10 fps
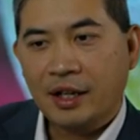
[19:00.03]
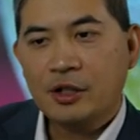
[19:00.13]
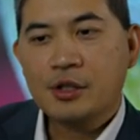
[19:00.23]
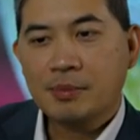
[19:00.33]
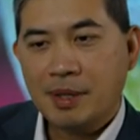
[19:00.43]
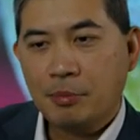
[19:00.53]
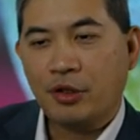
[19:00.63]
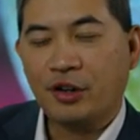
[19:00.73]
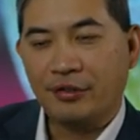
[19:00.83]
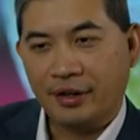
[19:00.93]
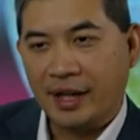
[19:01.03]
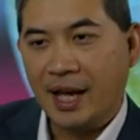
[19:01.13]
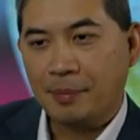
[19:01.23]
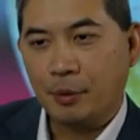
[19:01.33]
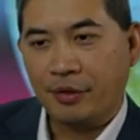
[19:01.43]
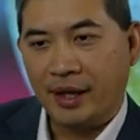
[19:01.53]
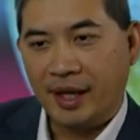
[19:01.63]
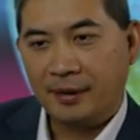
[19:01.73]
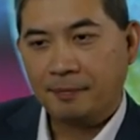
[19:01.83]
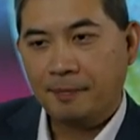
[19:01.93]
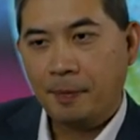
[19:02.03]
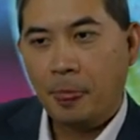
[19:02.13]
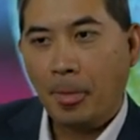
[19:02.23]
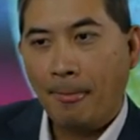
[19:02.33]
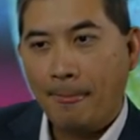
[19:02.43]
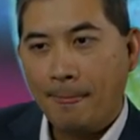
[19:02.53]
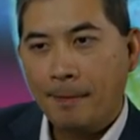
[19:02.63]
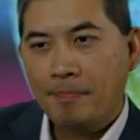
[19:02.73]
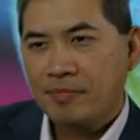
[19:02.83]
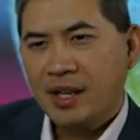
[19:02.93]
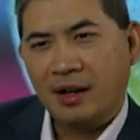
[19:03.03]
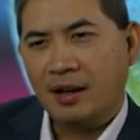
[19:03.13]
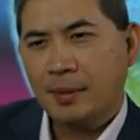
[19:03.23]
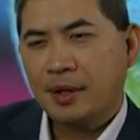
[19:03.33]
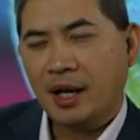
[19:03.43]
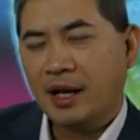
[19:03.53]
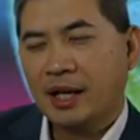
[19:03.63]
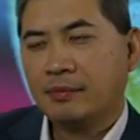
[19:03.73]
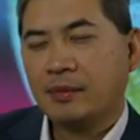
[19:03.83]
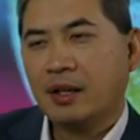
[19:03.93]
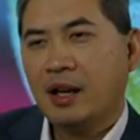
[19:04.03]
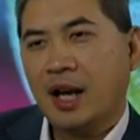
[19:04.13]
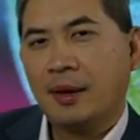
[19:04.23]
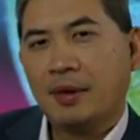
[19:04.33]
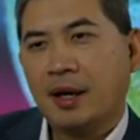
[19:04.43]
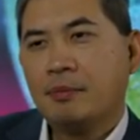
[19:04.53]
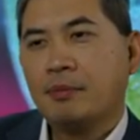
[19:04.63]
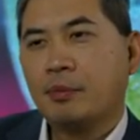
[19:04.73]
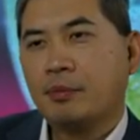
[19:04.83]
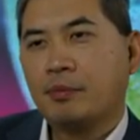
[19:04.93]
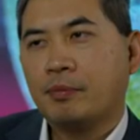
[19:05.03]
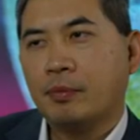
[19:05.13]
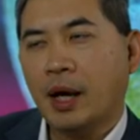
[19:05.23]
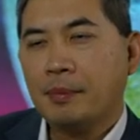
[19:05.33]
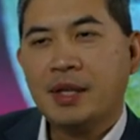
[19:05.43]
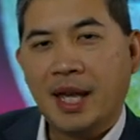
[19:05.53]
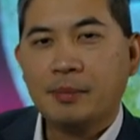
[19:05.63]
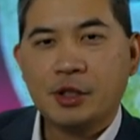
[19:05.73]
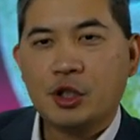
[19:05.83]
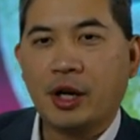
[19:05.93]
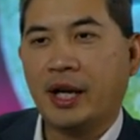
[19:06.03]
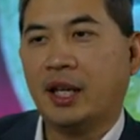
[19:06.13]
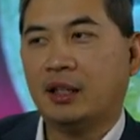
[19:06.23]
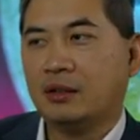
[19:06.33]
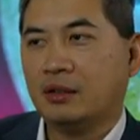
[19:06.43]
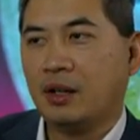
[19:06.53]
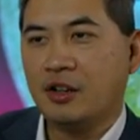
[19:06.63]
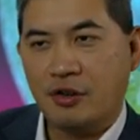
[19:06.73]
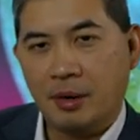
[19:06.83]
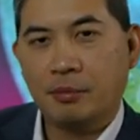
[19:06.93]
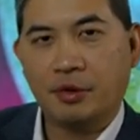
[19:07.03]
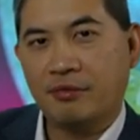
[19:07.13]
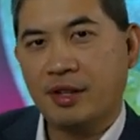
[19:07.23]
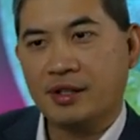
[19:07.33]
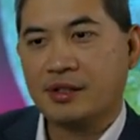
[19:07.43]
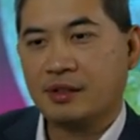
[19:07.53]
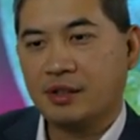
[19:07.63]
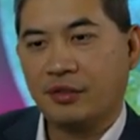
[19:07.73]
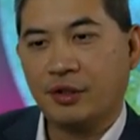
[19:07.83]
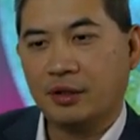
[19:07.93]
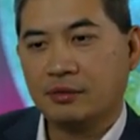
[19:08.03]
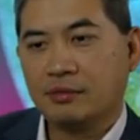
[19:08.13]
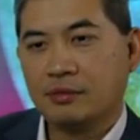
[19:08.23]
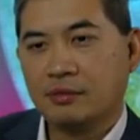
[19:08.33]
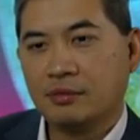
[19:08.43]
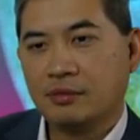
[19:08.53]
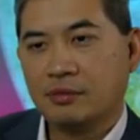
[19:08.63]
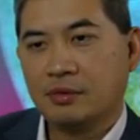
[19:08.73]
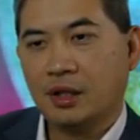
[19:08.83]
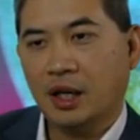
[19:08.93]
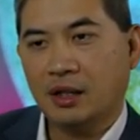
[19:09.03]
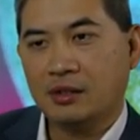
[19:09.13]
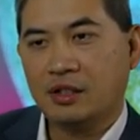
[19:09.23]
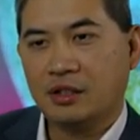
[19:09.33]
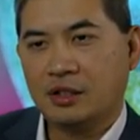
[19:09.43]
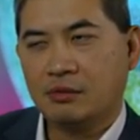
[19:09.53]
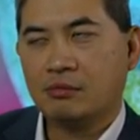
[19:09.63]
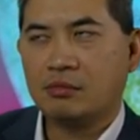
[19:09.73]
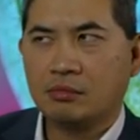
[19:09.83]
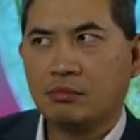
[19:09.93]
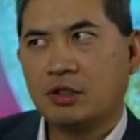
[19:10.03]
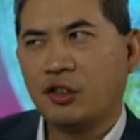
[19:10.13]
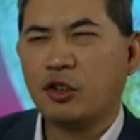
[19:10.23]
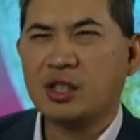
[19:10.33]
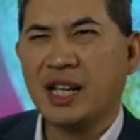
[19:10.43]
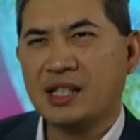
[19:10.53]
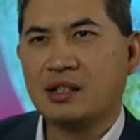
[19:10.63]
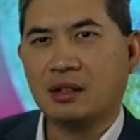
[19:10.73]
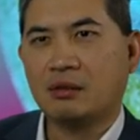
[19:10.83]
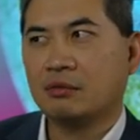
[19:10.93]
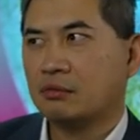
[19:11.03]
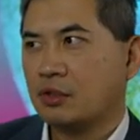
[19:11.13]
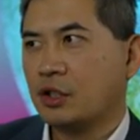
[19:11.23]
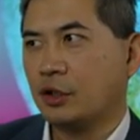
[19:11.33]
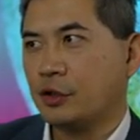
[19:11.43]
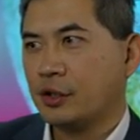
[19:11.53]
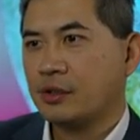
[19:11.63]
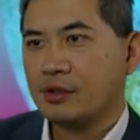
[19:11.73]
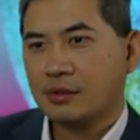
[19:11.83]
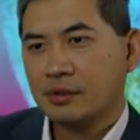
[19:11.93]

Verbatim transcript: know some people that are very happy with that. Yeah, I mean, I, I I'm I'm game to try a number of these different uh, different testing solutions.